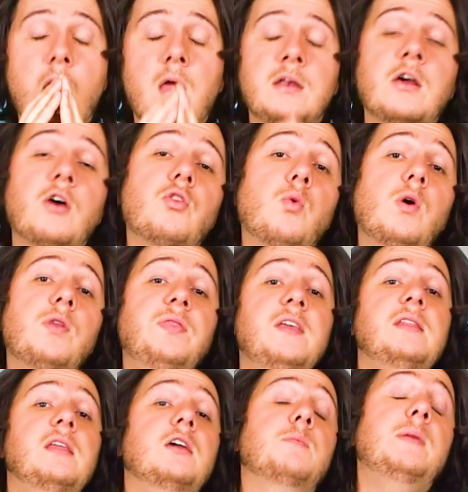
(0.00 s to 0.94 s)
Now, the one
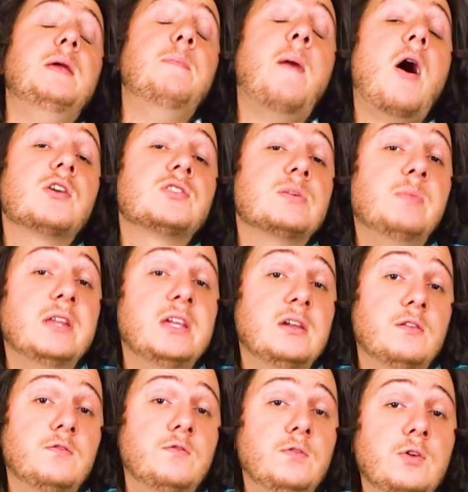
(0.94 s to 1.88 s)
thing that could be possibly
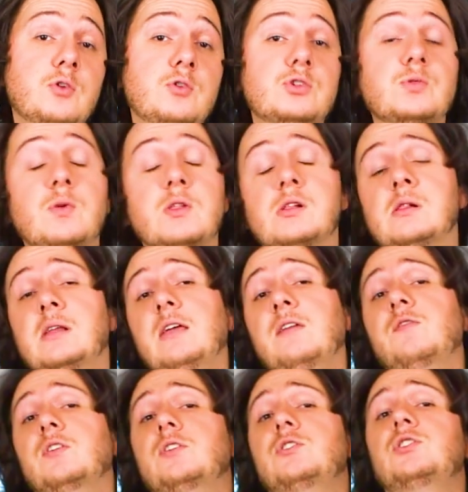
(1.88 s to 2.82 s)
confused with
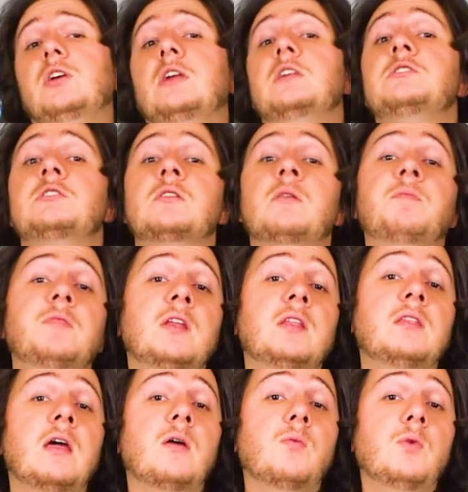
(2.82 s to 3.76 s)
cleavage is
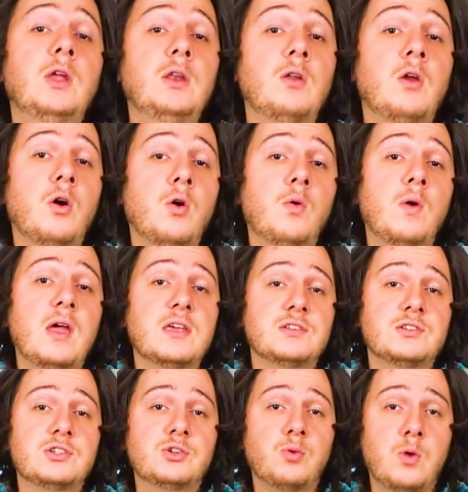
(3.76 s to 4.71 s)
something that we know
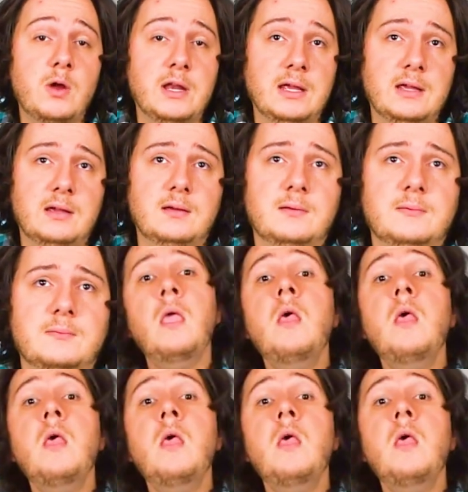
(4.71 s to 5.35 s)
as twinning.